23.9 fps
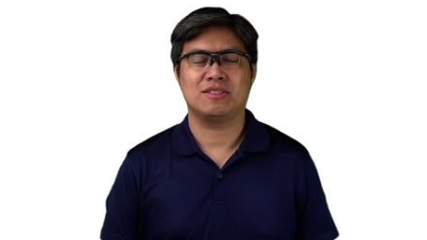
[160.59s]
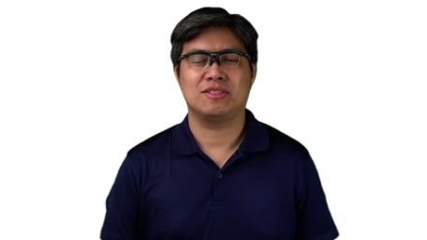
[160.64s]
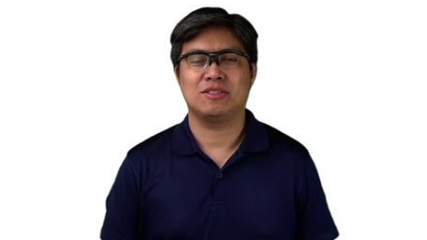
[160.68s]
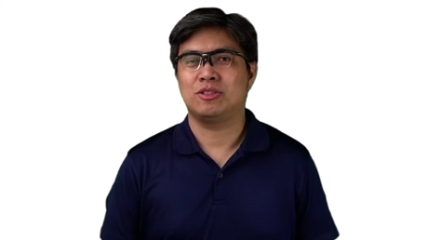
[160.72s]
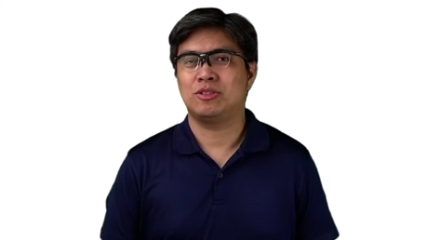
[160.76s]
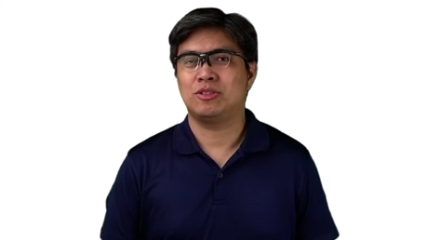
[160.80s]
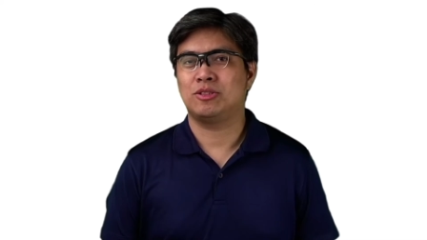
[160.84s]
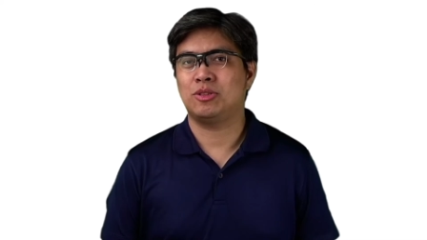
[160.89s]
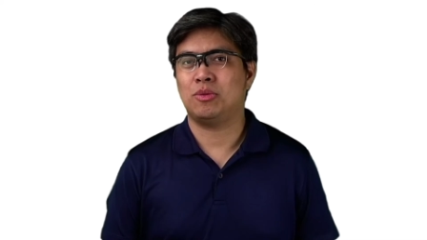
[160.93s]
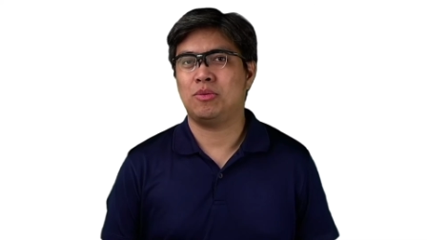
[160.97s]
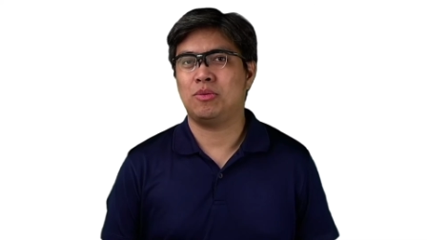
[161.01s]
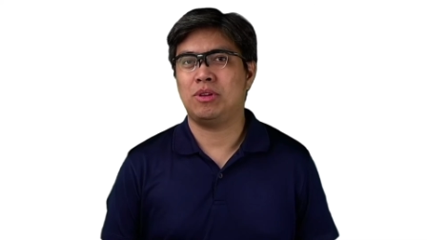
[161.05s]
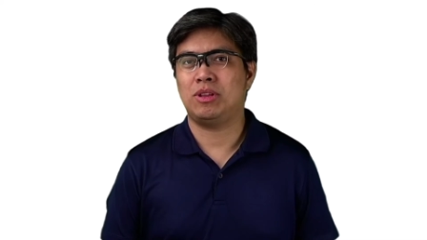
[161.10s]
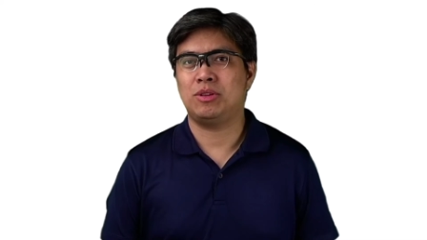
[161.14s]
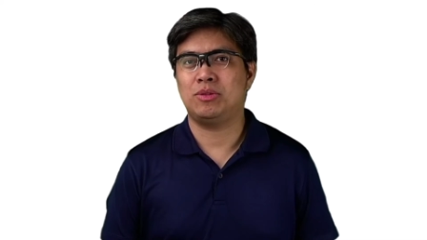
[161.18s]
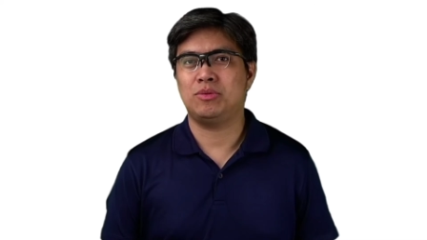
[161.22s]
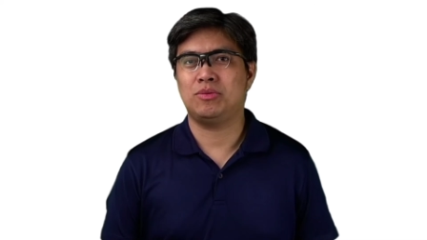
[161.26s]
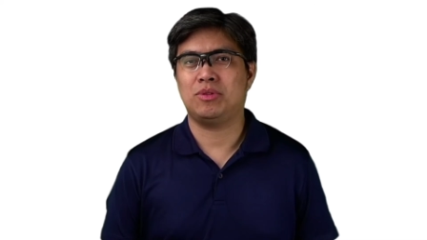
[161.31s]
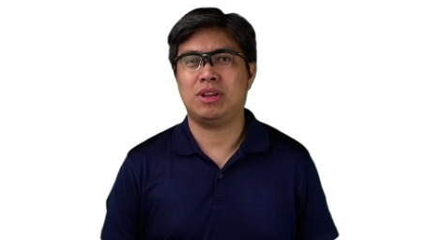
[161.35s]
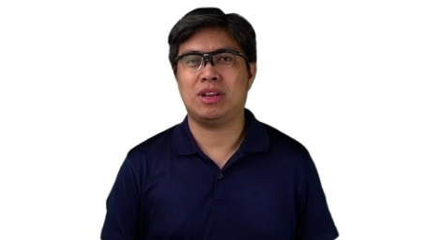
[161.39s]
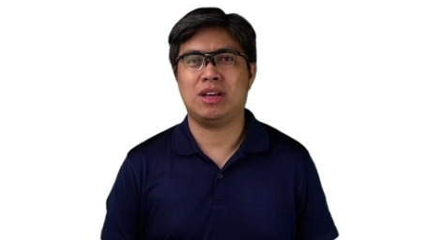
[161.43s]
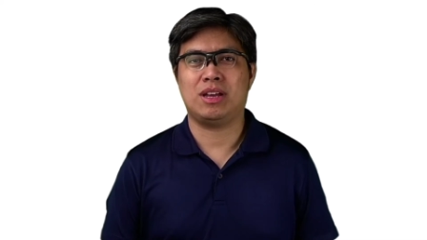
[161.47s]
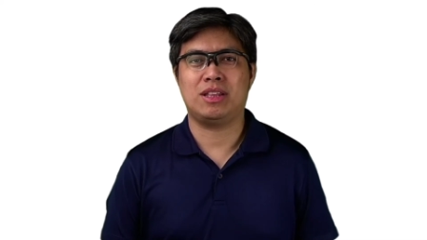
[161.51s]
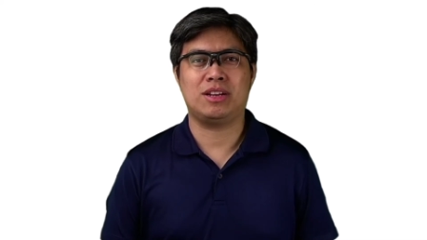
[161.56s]
So we'll do
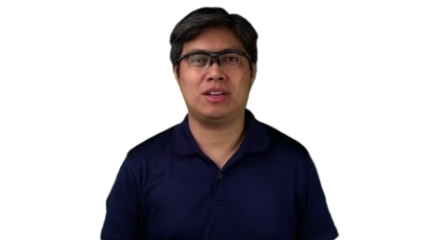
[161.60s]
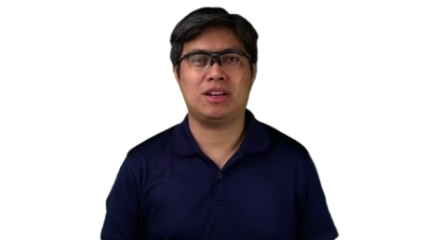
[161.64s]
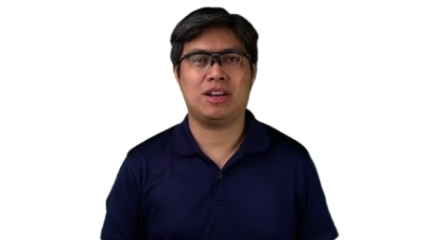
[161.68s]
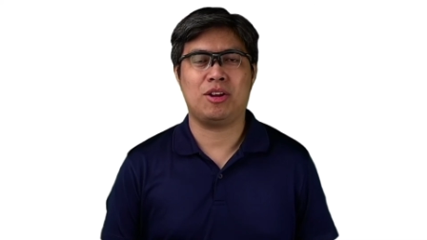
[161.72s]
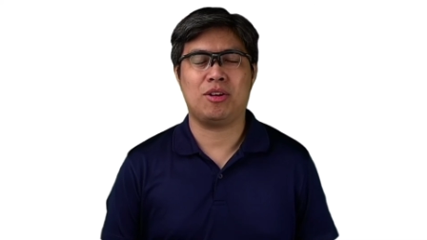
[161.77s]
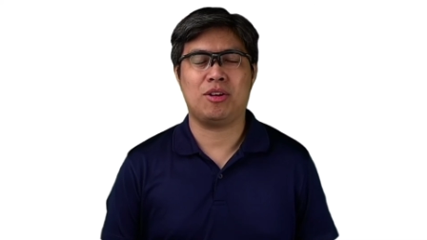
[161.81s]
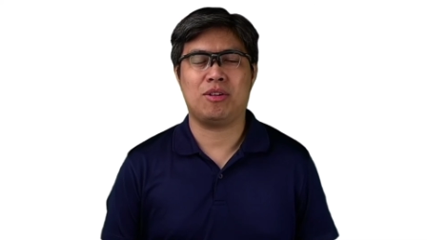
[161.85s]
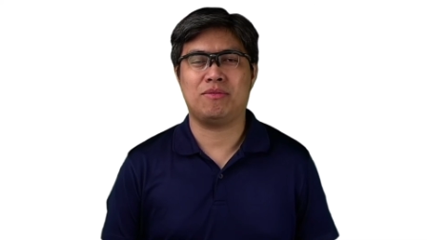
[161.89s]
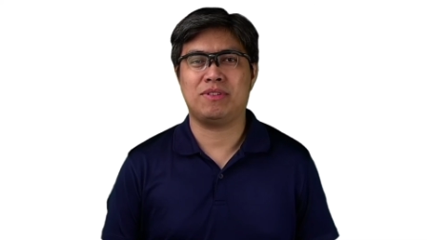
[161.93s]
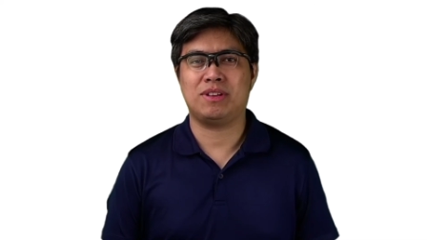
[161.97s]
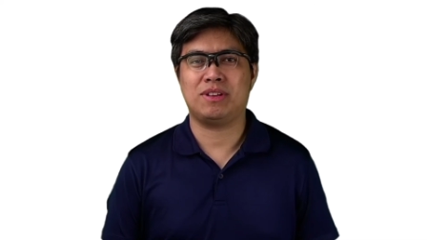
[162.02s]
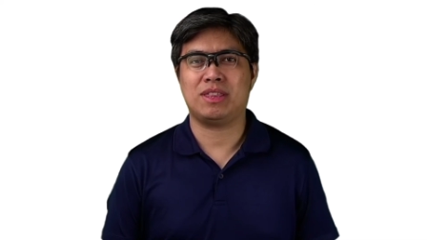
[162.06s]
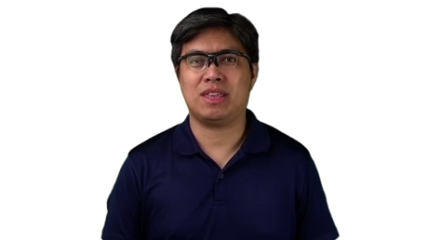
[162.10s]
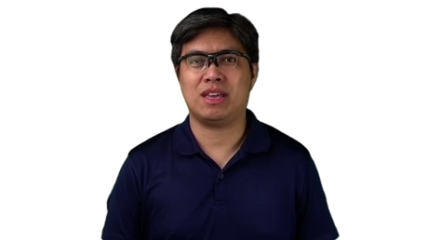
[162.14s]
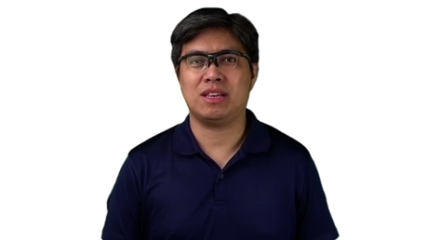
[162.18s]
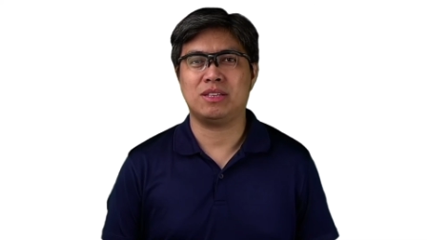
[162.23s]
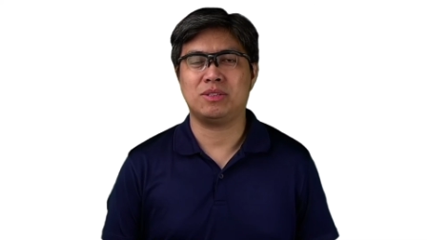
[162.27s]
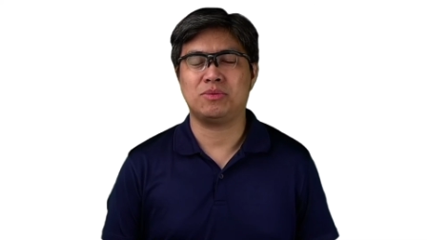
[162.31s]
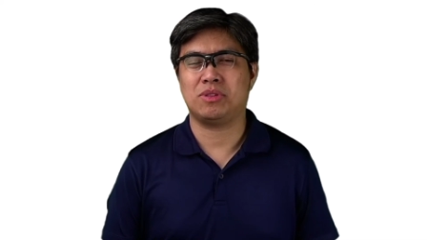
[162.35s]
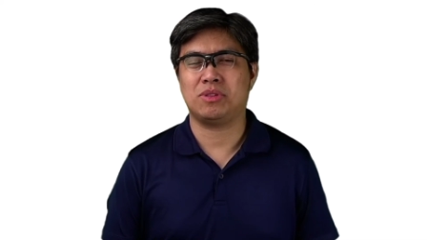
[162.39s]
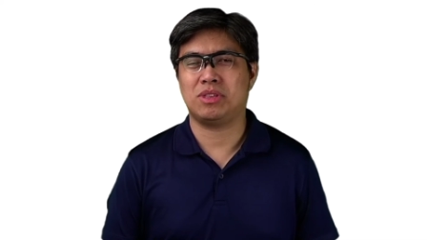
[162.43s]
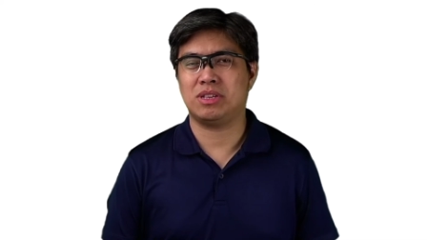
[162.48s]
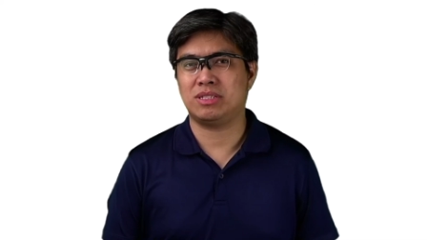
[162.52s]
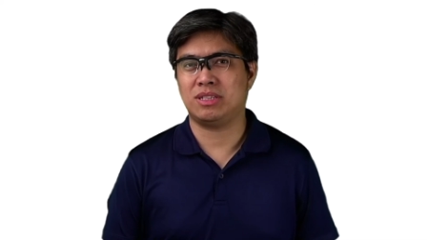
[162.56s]
another ANOVA test
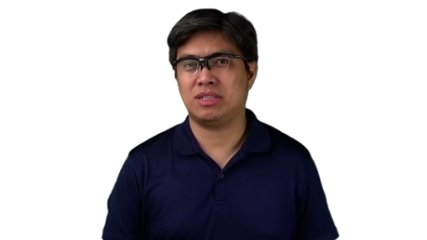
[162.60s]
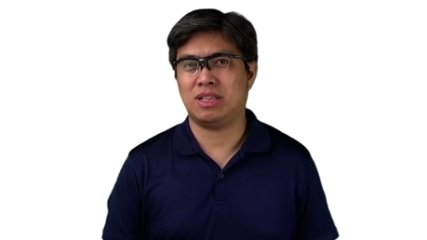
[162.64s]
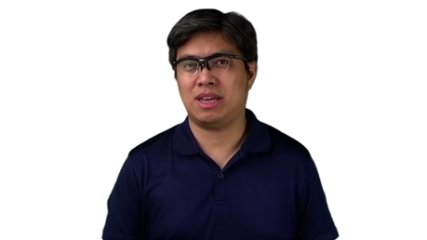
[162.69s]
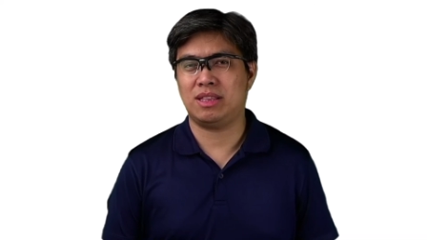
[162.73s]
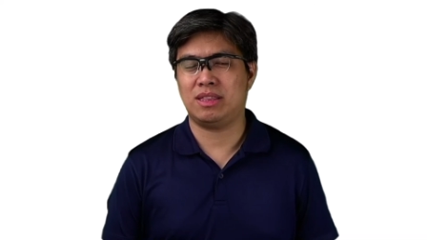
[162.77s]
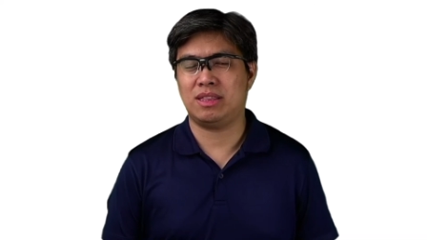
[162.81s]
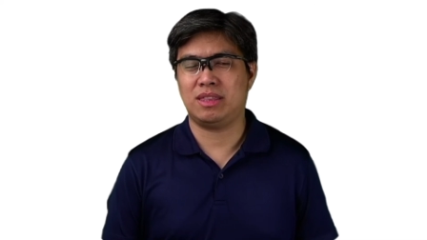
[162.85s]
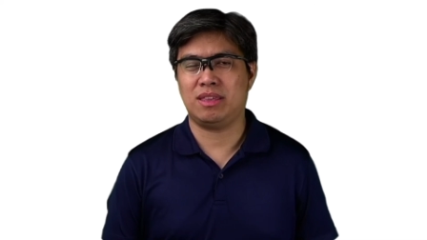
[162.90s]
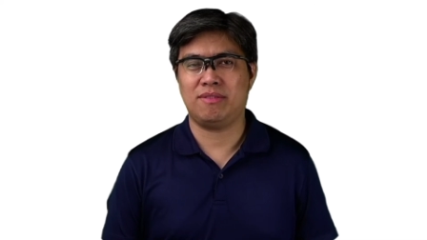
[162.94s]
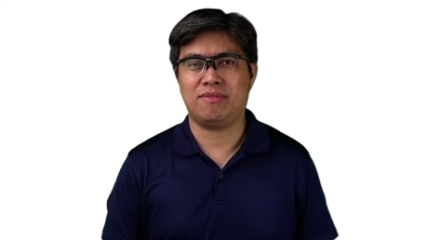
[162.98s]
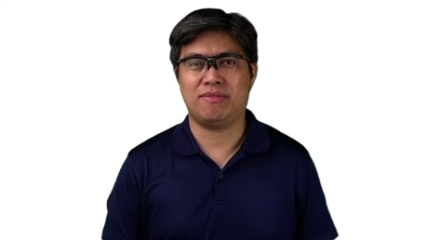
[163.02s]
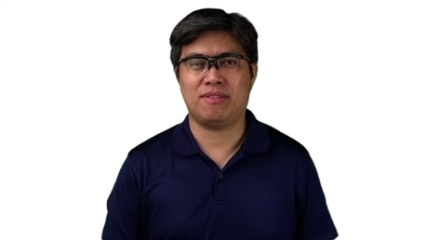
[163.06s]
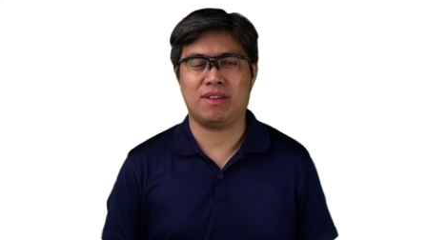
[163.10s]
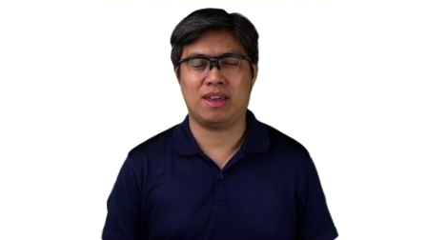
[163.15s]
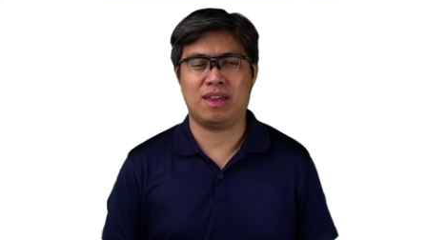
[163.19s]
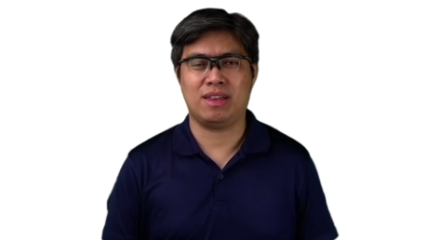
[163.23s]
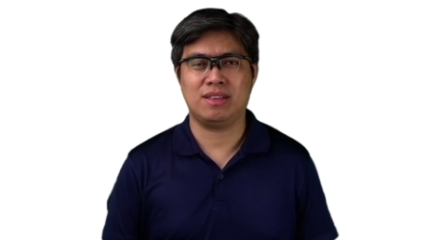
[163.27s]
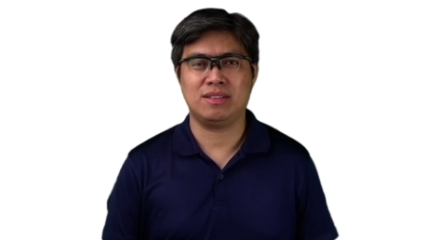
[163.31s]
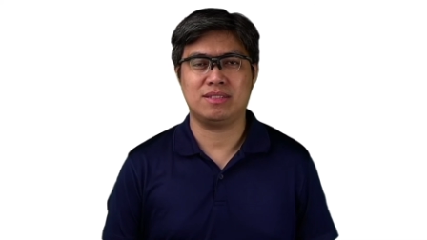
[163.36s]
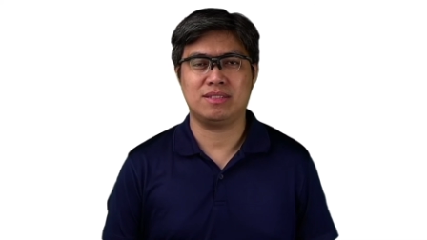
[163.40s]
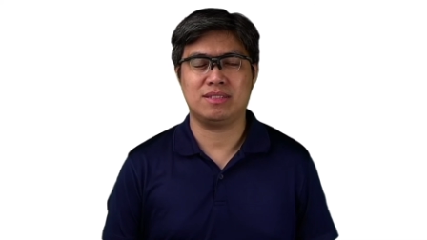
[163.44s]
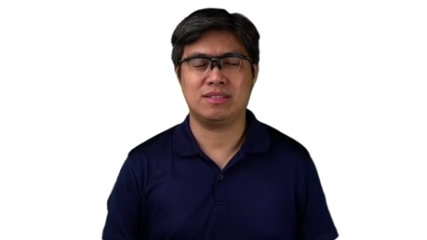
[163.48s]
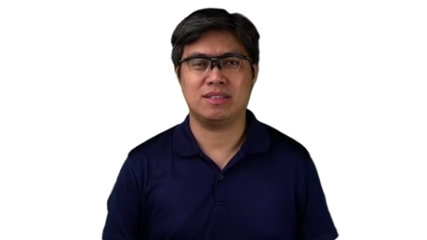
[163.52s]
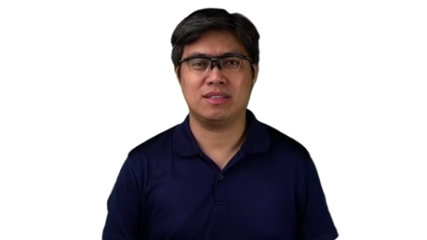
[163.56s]
with a slight
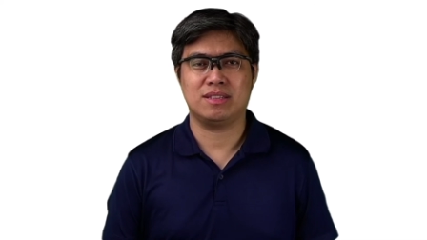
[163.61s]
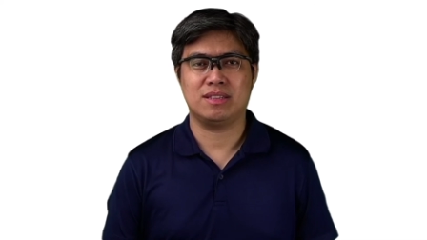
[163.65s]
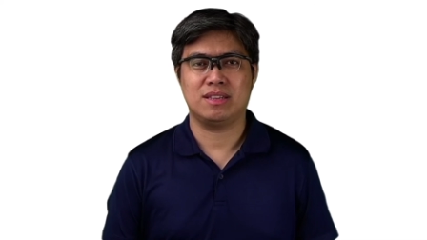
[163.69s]
difference.